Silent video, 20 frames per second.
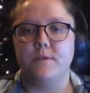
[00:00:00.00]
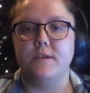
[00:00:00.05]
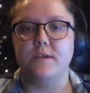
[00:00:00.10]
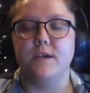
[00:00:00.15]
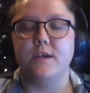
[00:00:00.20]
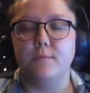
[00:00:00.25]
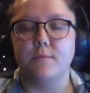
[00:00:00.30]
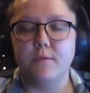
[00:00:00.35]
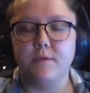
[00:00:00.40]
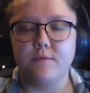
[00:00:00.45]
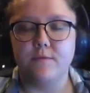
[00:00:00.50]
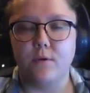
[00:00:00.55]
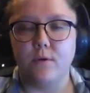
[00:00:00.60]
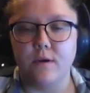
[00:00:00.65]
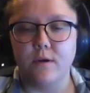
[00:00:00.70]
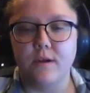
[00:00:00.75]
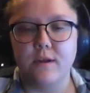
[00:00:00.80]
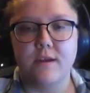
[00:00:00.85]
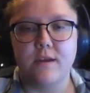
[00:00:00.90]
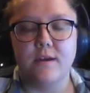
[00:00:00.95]
detail
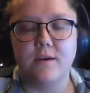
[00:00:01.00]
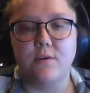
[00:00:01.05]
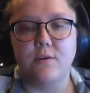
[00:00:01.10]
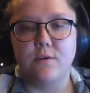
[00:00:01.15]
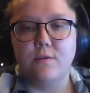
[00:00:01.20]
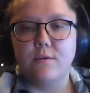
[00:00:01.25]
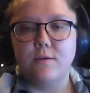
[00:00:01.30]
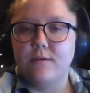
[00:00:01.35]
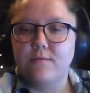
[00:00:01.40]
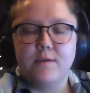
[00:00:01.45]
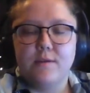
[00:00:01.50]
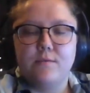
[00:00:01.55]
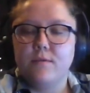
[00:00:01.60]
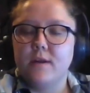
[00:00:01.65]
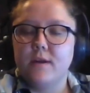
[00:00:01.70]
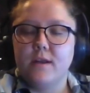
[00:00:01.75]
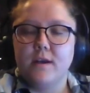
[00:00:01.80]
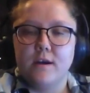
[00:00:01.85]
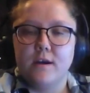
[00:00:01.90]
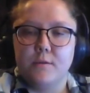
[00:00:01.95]
before, or I've never
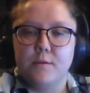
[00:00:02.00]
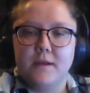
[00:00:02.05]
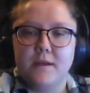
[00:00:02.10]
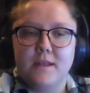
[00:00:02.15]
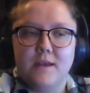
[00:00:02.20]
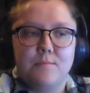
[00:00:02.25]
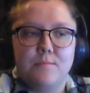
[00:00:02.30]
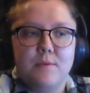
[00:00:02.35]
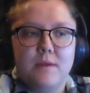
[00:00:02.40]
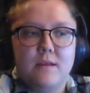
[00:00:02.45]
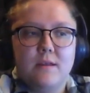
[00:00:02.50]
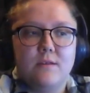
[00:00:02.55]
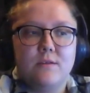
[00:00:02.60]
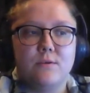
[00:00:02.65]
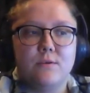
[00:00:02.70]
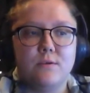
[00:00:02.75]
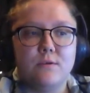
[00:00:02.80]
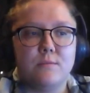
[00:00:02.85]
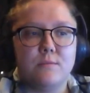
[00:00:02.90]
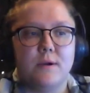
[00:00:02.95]
really heard about that being
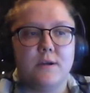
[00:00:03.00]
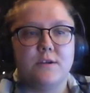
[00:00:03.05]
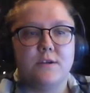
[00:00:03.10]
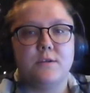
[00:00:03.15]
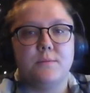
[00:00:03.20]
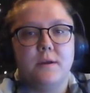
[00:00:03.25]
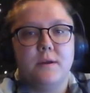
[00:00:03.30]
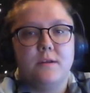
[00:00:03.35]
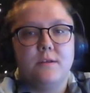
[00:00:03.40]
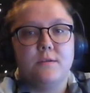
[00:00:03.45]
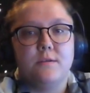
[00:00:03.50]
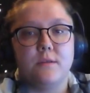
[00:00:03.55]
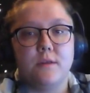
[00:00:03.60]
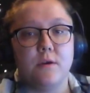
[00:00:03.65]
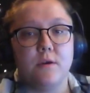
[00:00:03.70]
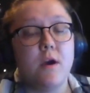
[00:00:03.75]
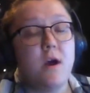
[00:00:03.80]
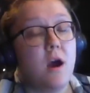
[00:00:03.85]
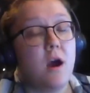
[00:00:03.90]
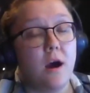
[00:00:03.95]
talked much, to be honest with
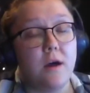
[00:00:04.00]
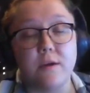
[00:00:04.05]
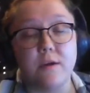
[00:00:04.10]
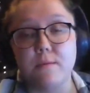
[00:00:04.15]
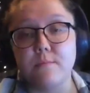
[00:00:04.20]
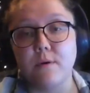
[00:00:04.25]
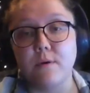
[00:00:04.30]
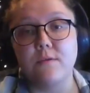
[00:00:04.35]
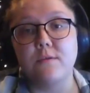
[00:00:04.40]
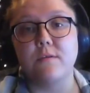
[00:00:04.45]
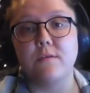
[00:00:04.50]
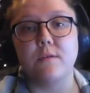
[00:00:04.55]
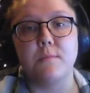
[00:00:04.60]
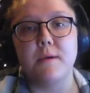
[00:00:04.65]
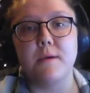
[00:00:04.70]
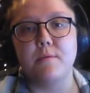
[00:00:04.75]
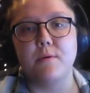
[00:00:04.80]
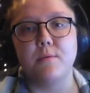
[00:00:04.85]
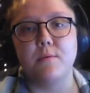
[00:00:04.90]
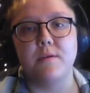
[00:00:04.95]
you. Although most of the
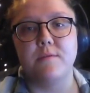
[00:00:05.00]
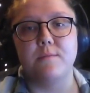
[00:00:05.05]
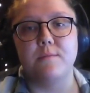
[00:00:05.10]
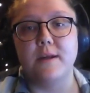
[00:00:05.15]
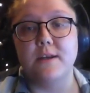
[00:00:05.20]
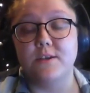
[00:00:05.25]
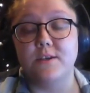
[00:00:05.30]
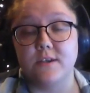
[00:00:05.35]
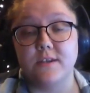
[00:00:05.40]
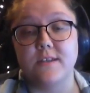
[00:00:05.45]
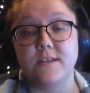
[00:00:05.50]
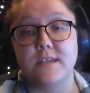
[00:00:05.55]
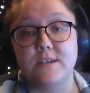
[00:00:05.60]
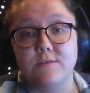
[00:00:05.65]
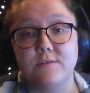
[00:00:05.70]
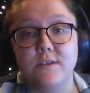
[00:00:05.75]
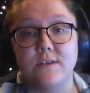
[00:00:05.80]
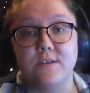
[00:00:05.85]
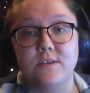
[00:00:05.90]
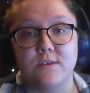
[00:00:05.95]
people we've mentioned
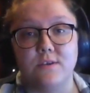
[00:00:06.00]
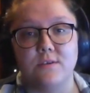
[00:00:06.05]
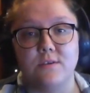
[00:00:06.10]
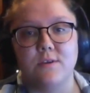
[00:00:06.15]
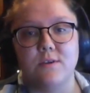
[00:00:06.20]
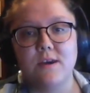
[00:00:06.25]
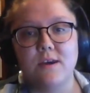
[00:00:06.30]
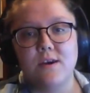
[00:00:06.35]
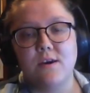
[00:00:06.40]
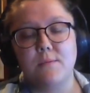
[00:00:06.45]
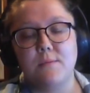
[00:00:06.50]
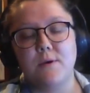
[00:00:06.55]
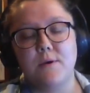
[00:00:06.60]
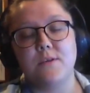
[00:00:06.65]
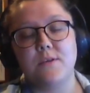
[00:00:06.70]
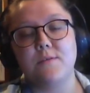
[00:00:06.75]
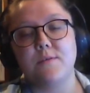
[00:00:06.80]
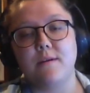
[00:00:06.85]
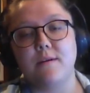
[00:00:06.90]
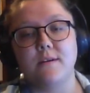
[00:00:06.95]
series to,
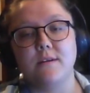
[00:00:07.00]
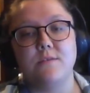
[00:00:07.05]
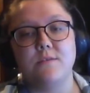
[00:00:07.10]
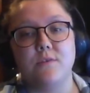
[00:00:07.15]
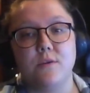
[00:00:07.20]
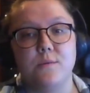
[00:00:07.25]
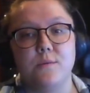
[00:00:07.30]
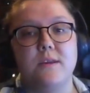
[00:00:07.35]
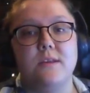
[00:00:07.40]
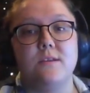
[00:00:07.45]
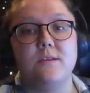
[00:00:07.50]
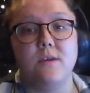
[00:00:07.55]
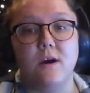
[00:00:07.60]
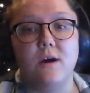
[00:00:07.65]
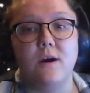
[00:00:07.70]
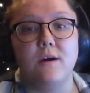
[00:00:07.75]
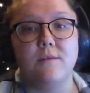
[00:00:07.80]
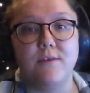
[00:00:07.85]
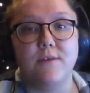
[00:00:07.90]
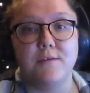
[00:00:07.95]
most of our interviewees
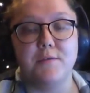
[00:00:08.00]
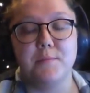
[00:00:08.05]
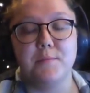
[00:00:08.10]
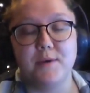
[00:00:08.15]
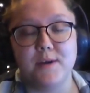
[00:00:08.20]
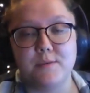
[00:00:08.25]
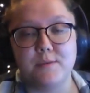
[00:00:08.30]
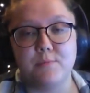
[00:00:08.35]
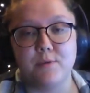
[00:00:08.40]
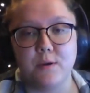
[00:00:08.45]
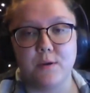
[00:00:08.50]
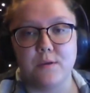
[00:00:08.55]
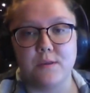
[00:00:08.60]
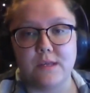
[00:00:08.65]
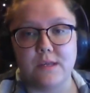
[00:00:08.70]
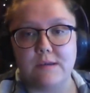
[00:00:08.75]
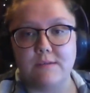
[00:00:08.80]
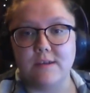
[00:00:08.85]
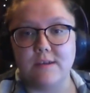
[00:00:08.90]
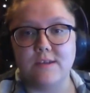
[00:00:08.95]
are very much
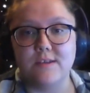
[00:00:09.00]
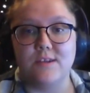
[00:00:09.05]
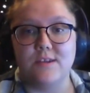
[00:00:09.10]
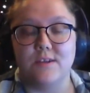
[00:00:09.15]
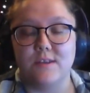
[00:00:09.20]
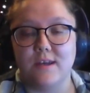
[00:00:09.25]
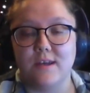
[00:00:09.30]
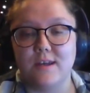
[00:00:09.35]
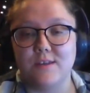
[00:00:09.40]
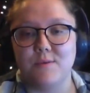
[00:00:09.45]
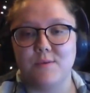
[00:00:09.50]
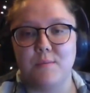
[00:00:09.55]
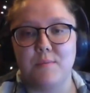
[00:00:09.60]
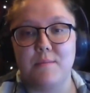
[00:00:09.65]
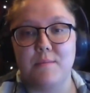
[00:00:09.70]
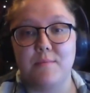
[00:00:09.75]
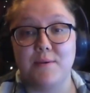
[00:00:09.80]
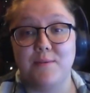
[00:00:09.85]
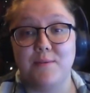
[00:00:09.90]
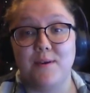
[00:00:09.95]
pro-series. That's what
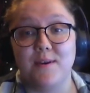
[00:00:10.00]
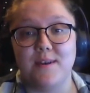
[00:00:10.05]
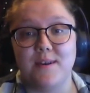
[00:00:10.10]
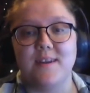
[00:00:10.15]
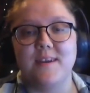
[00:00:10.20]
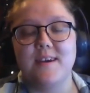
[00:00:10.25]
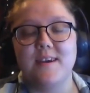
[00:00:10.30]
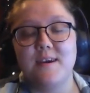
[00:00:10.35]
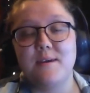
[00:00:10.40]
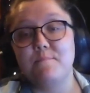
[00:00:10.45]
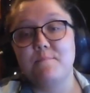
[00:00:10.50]
people want